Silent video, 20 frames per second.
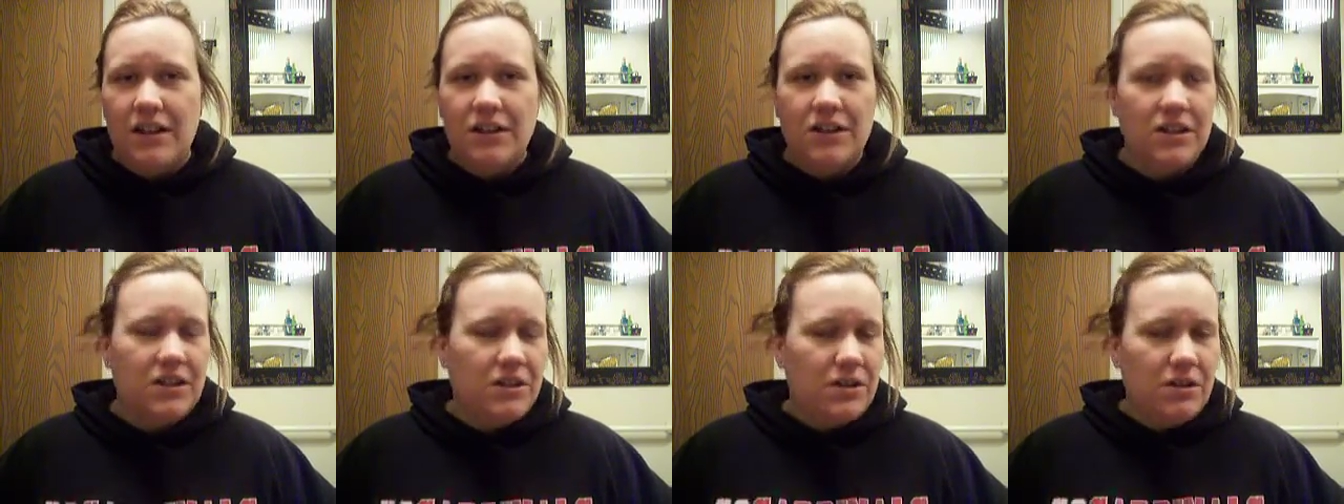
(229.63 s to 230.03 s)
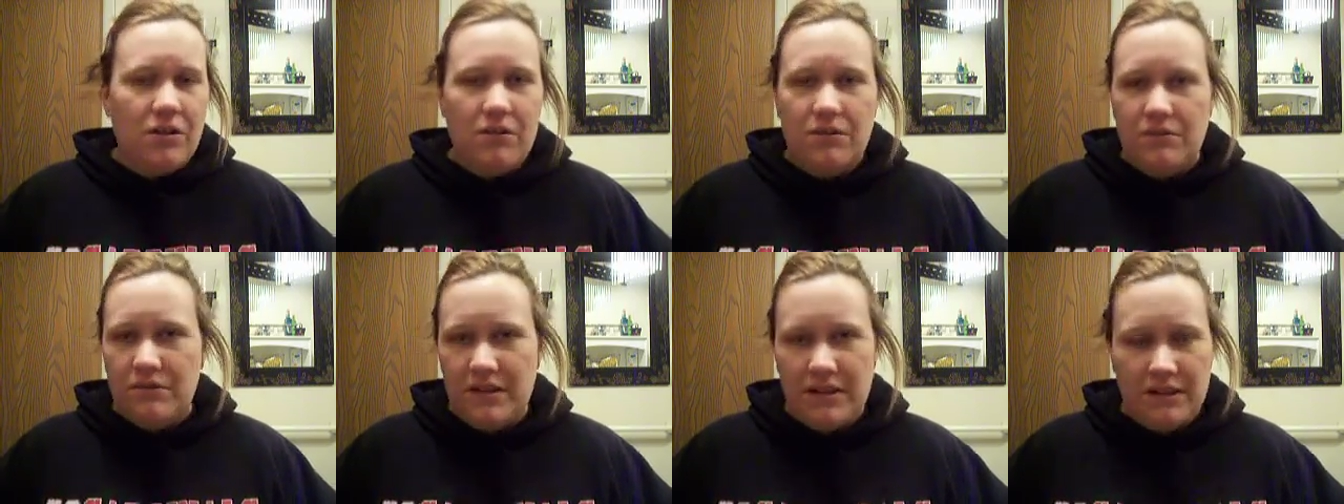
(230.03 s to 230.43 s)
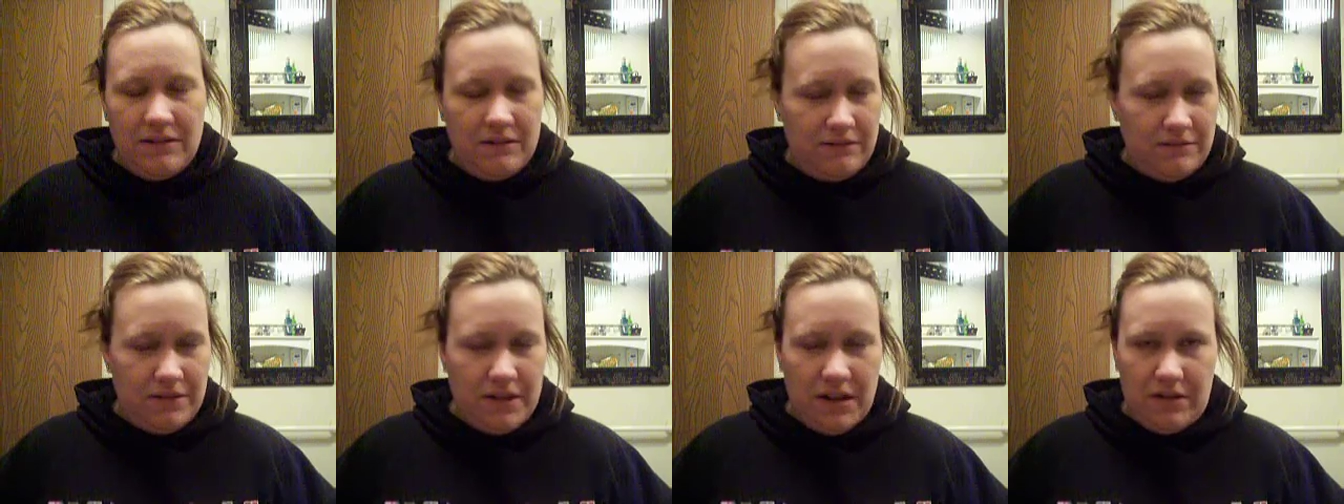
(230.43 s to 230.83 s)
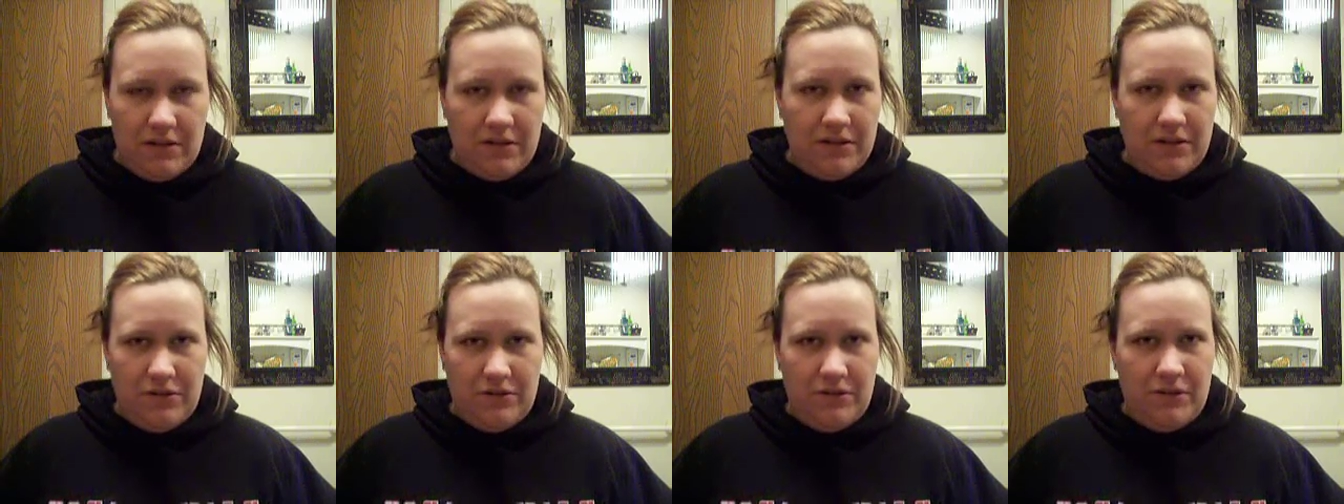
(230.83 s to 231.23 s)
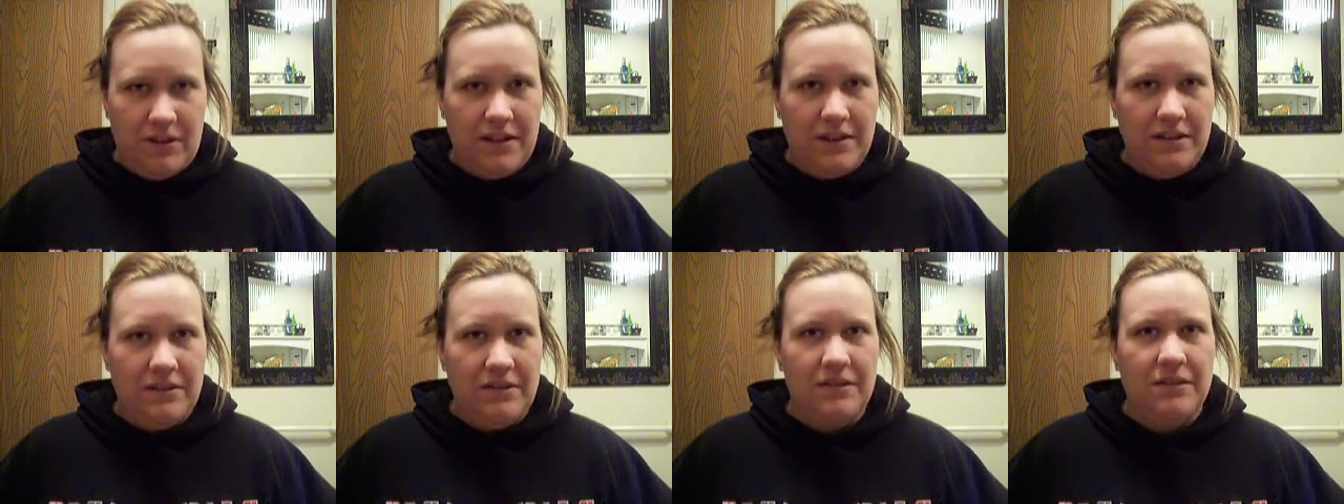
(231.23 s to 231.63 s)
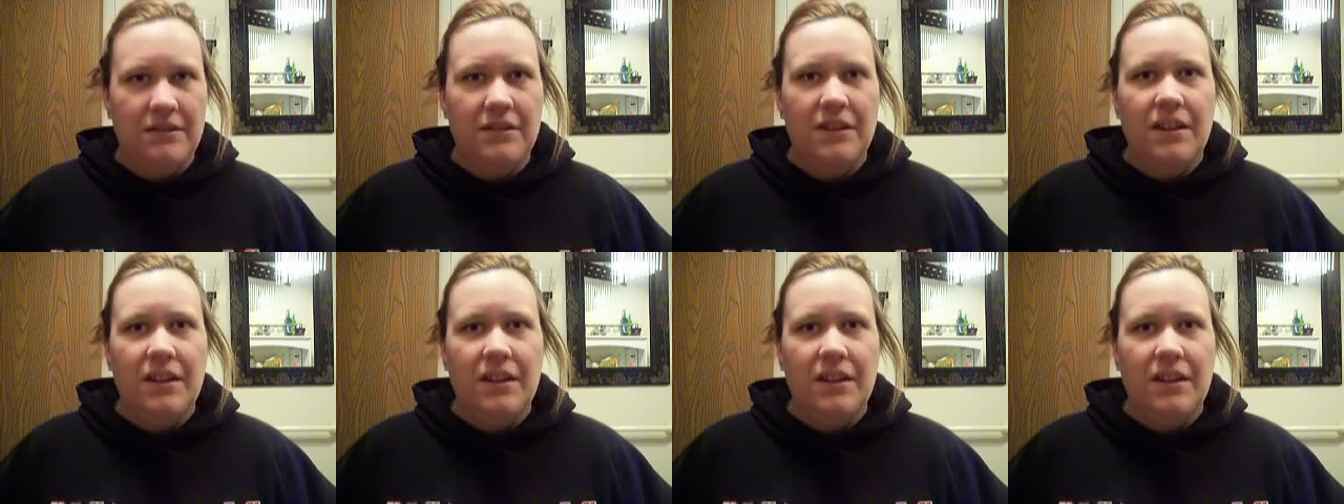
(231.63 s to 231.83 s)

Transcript: just totally tear it to shreds.